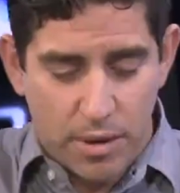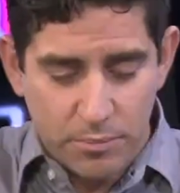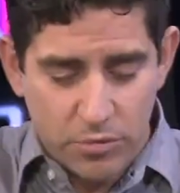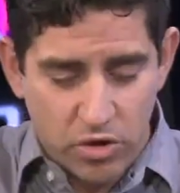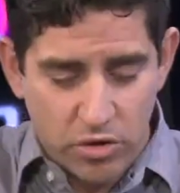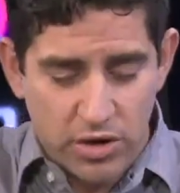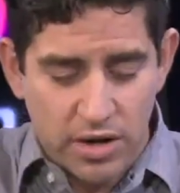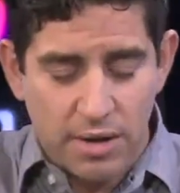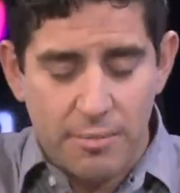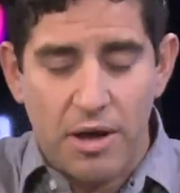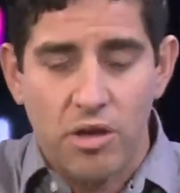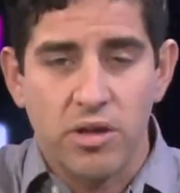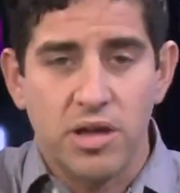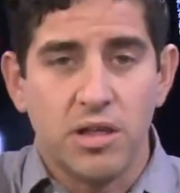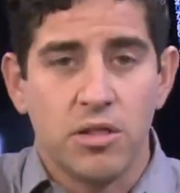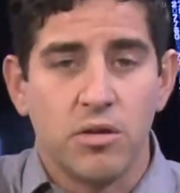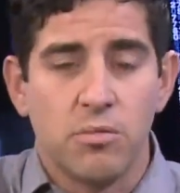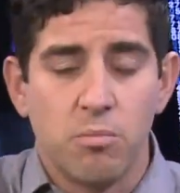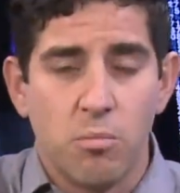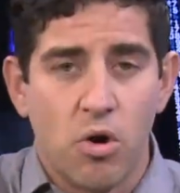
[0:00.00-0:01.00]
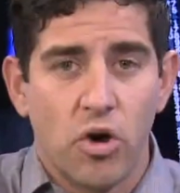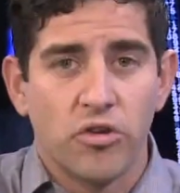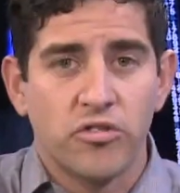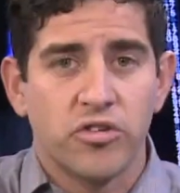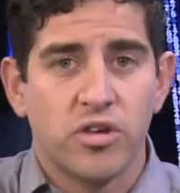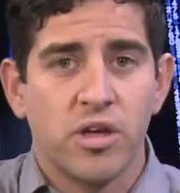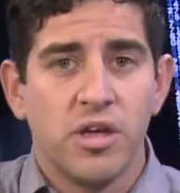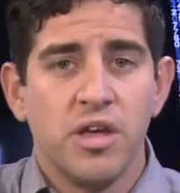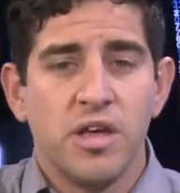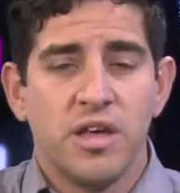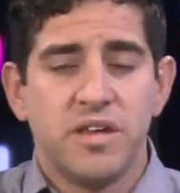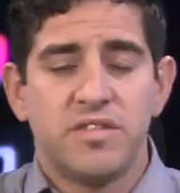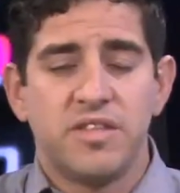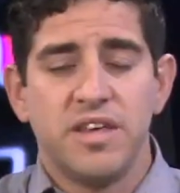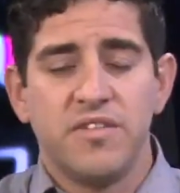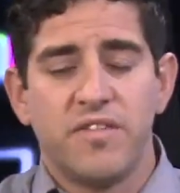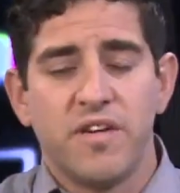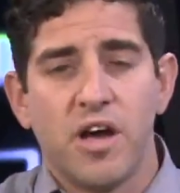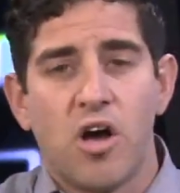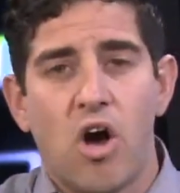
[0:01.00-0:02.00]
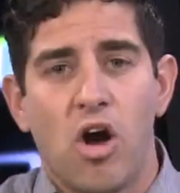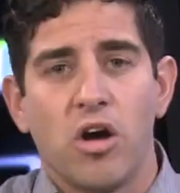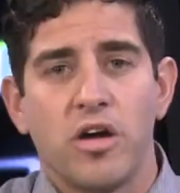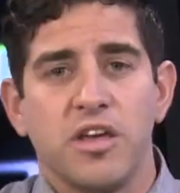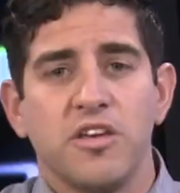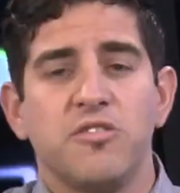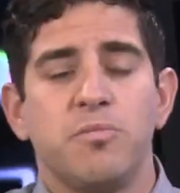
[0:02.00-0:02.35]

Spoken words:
I'm talking about Elon Musk, Stephen Hawking,